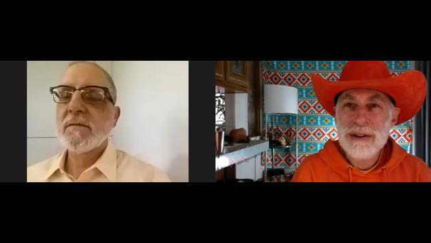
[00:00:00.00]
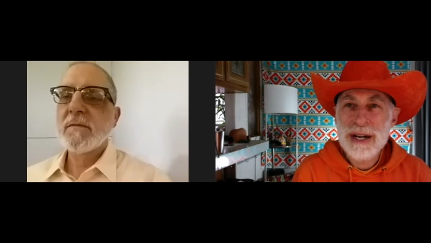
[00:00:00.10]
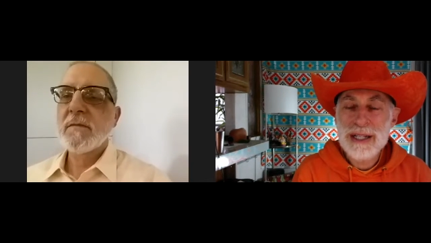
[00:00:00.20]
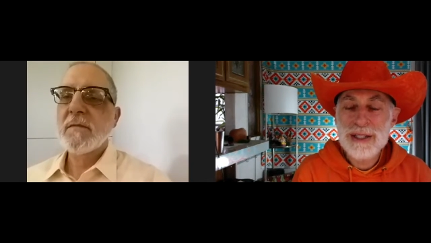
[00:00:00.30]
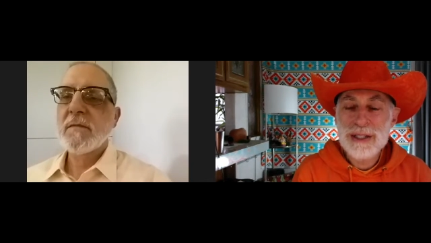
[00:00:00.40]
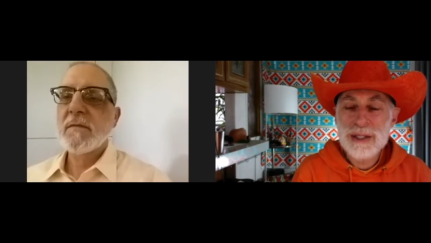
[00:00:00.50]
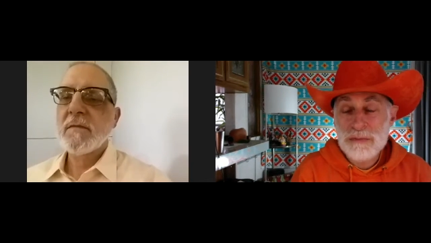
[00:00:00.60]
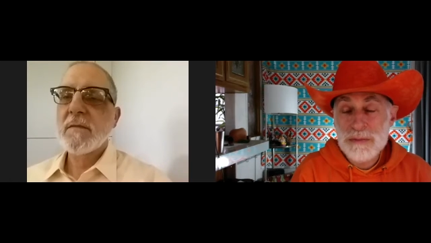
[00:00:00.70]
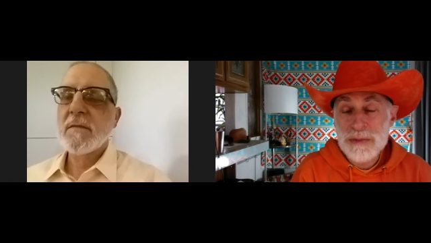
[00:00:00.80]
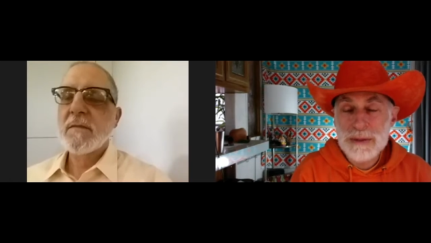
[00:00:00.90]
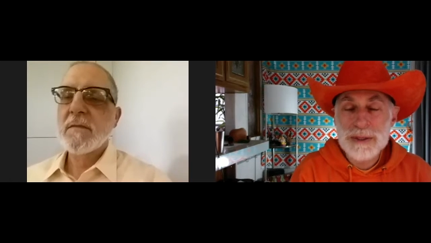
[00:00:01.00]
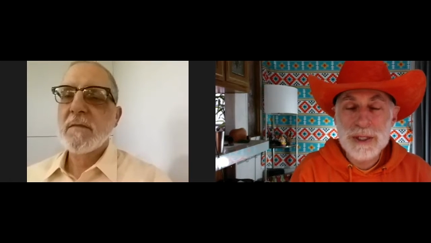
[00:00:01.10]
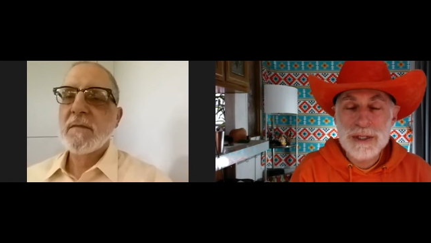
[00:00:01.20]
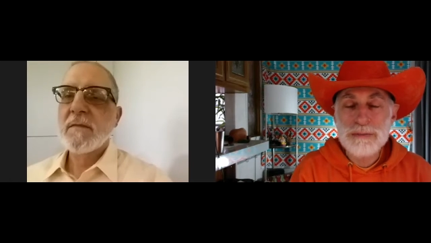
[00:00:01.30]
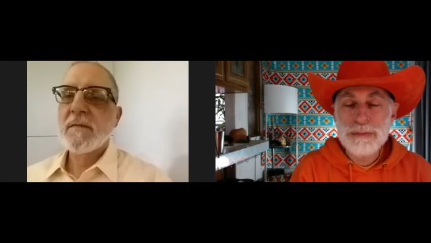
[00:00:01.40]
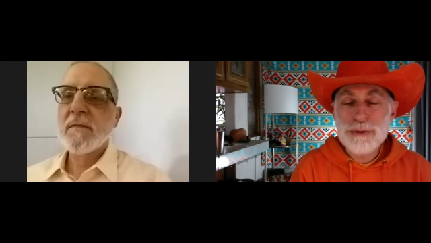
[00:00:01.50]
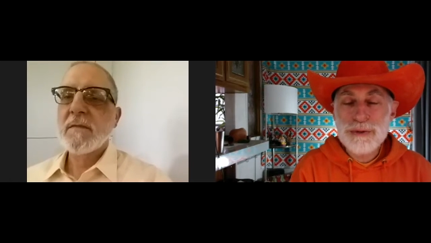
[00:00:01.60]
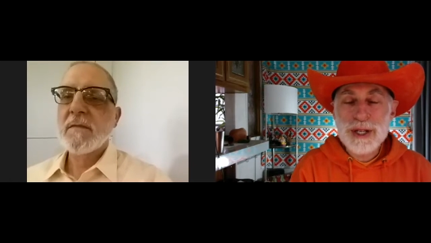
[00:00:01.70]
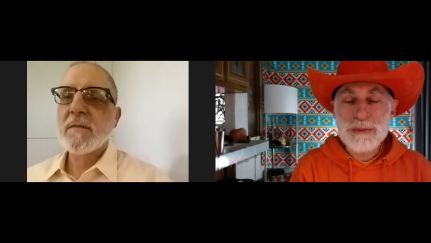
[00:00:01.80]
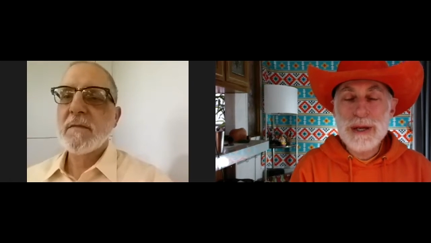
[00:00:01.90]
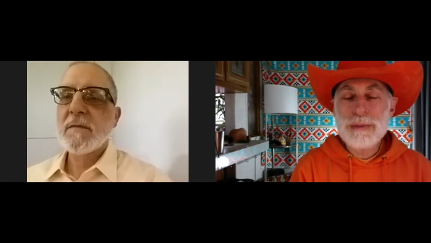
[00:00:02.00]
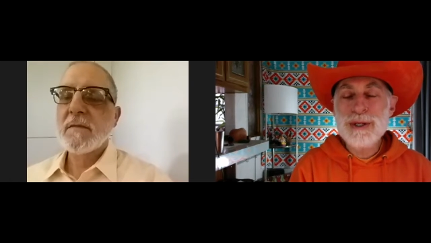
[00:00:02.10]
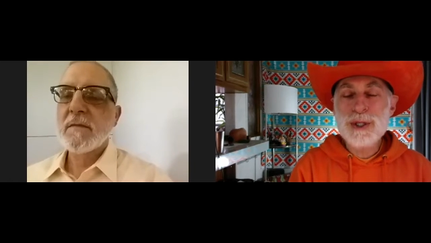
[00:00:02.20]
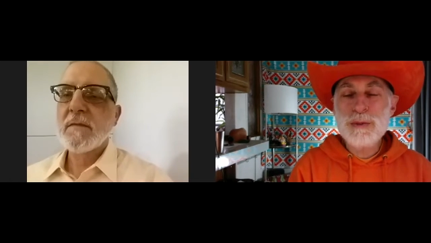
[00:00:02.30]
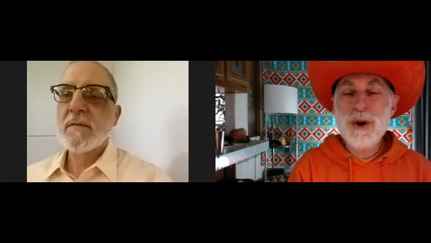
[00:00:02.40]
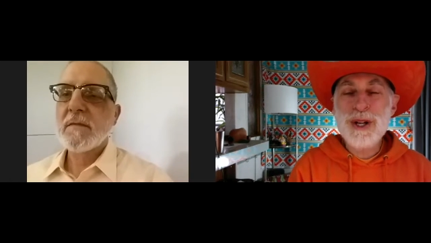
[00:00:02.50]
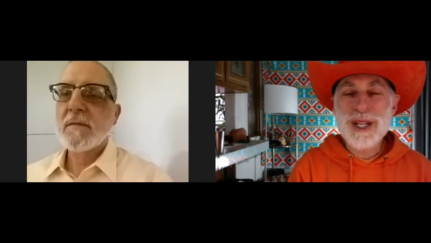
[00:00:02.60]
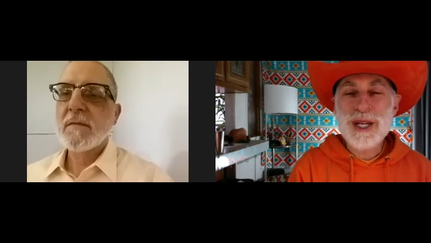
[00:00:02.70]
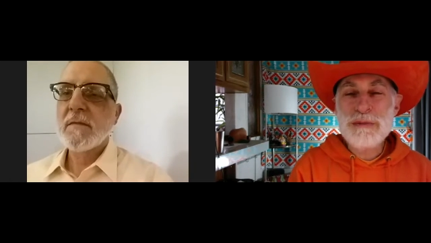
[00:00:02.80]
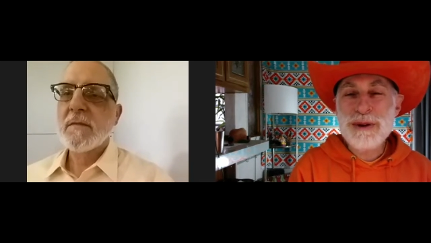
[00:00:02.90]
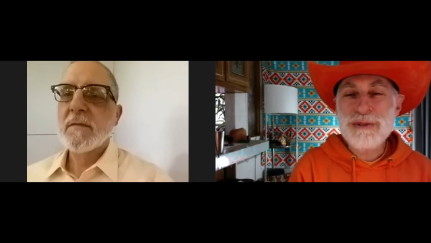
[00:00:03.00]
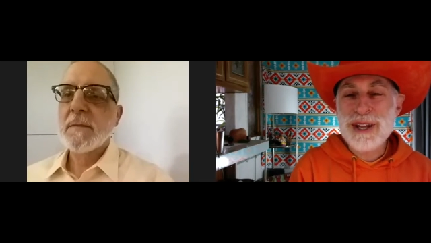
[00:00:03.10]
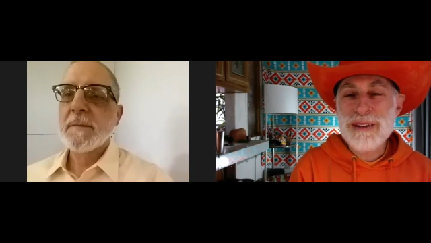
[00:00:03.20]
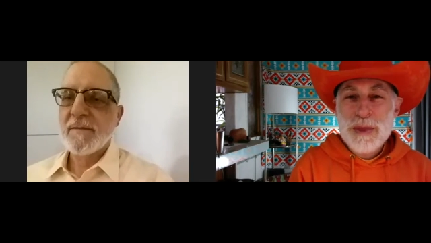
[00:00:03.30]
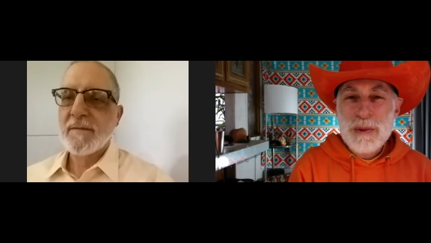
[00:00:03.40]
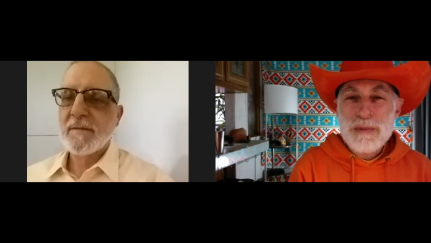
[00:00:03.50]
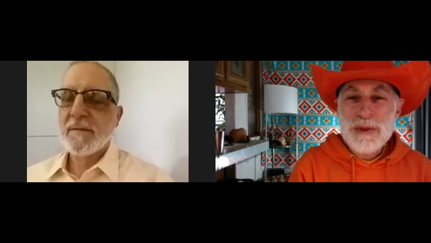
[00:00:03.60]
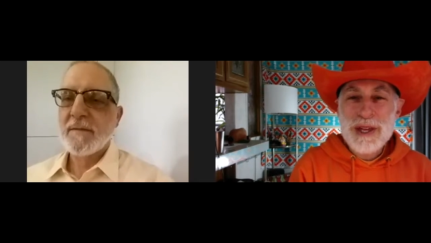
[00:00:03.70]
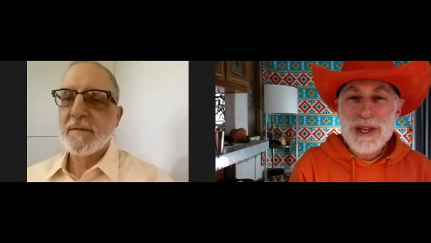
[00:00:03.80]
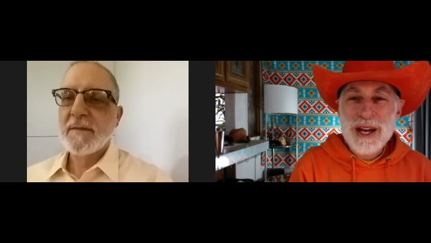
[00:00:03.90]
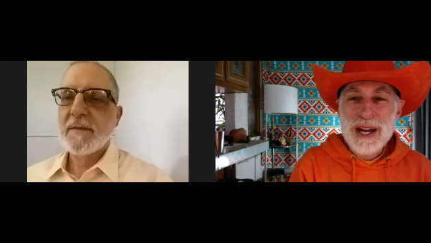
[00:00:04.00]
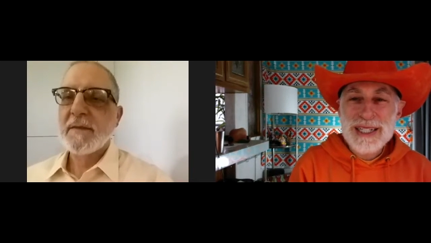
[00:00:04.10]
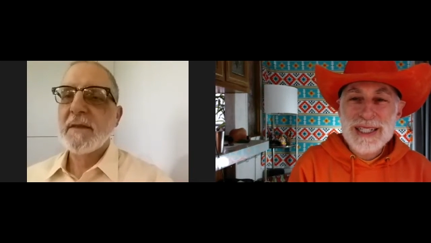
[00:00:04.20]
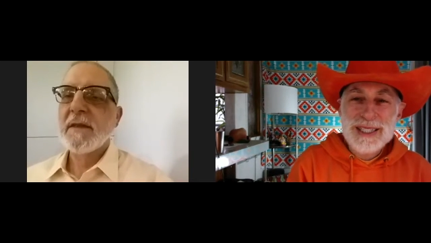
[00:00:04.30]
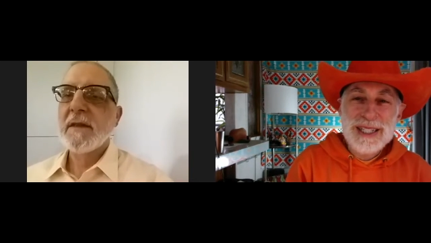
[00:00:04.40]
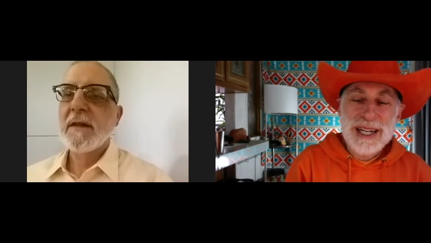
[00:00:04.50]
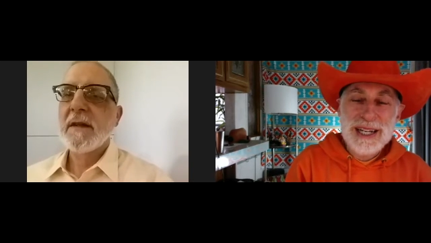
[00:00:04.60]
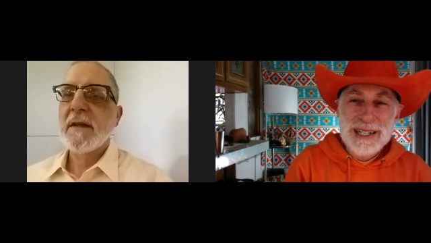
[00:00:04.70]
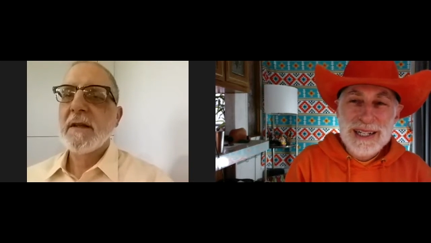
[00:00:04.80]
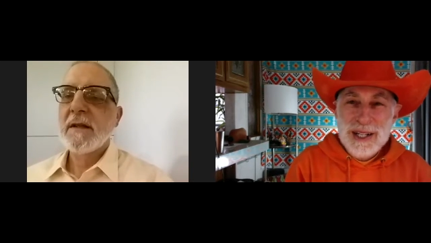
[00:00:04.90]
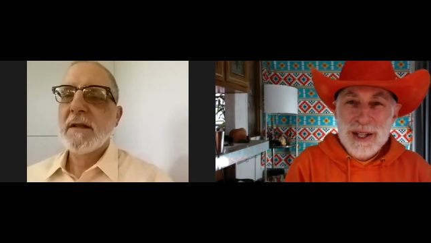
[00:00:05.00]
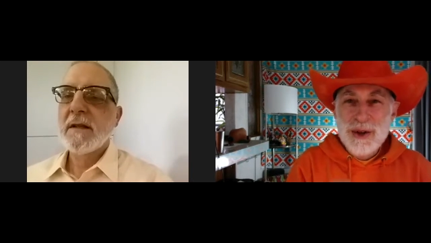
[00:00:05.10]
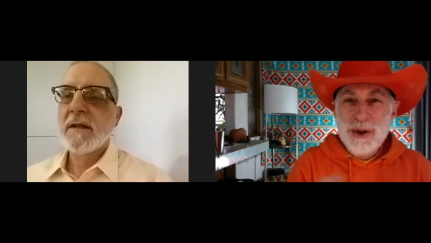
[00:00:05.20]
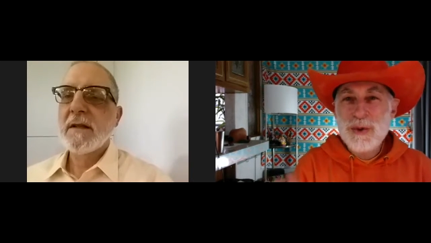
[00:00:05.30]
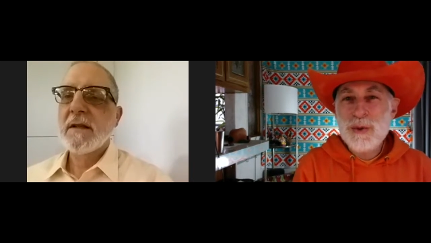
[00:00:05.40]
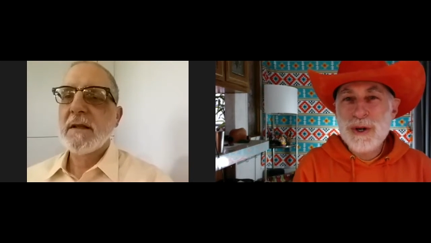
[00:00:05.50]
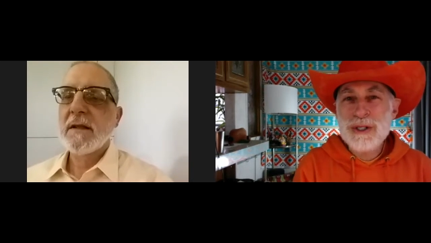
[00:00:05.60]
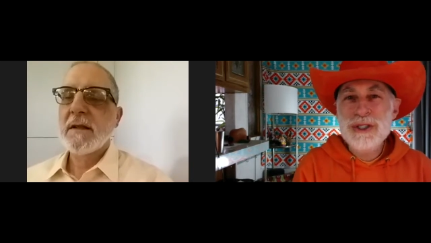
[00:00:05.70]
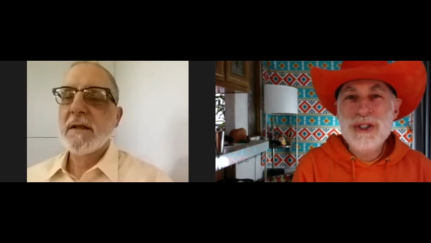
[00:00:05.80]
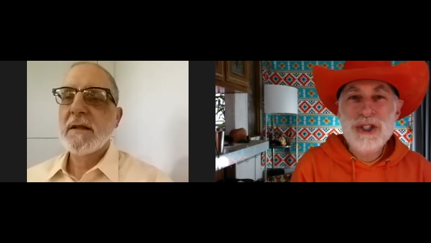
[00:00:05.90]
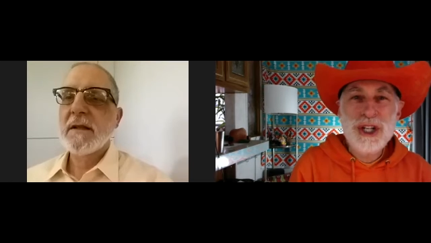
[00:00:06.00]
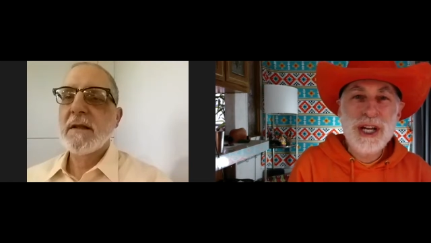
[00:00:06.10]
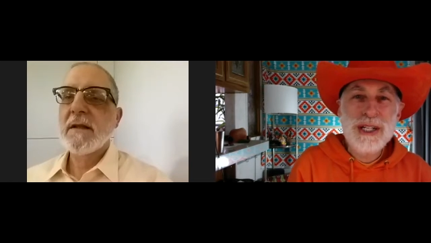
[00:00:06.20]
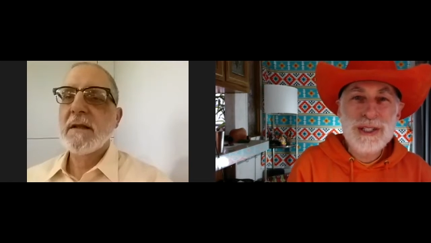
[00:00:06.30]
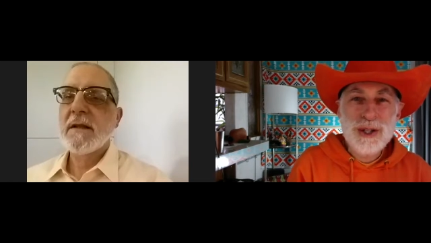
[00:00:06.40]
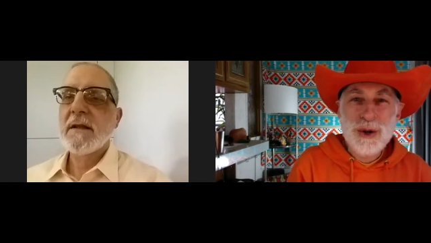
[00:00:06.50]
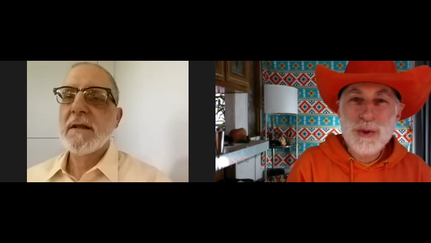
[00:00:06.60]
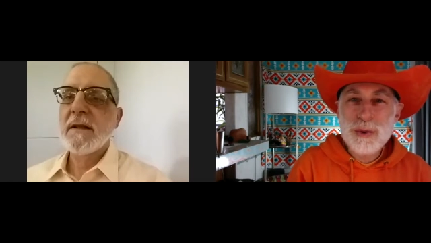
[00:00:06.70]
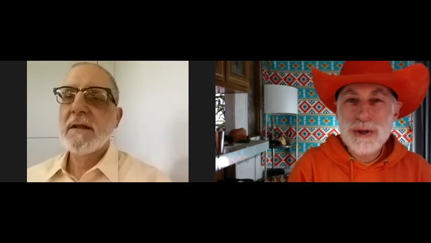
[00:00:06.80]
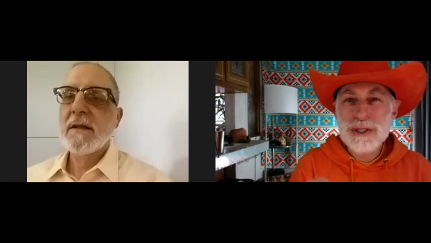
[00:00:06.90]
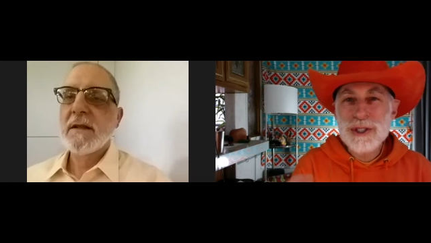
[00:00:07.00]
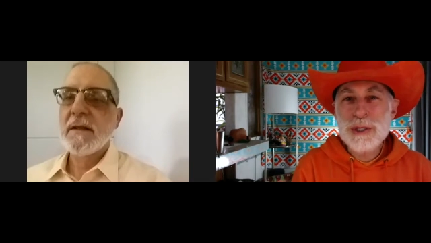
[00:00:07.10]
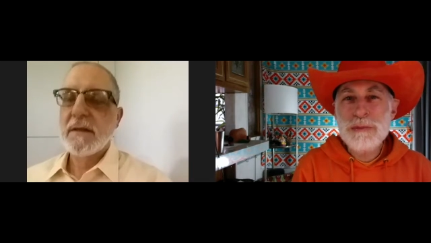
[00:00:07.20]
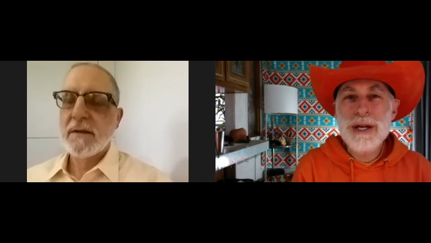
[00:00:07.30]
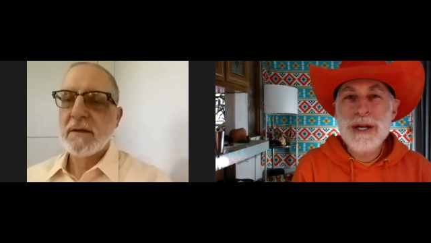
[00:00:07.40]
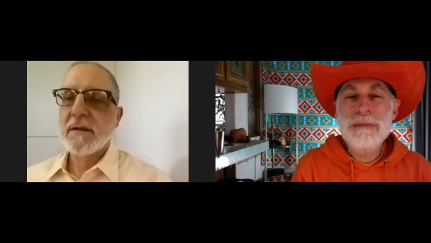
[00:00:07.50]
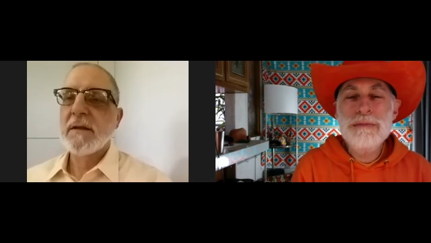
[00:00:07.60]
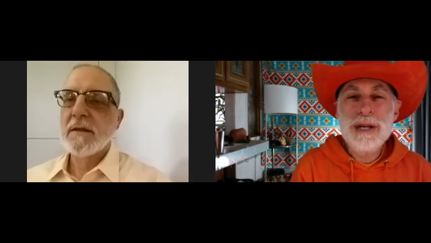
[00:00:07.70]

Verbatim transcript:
Speaker 1: had this epiphany, maybe a small e epiphany. The idea is that the whole world has changed. The whole world is sped up.